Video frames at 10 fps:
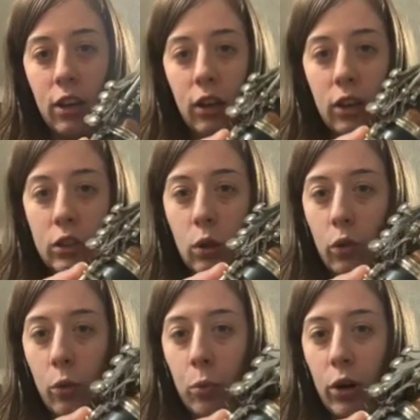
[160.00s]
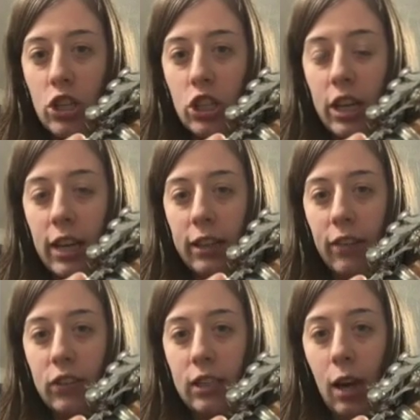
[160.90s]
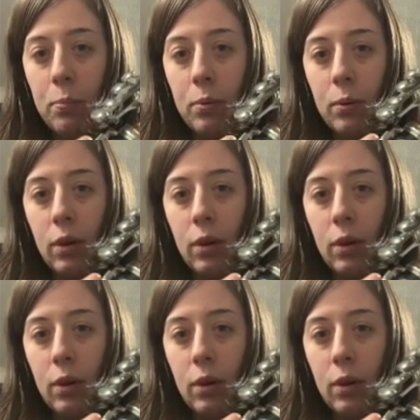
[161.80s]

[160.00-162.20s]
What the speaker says: so the bridge key lifts up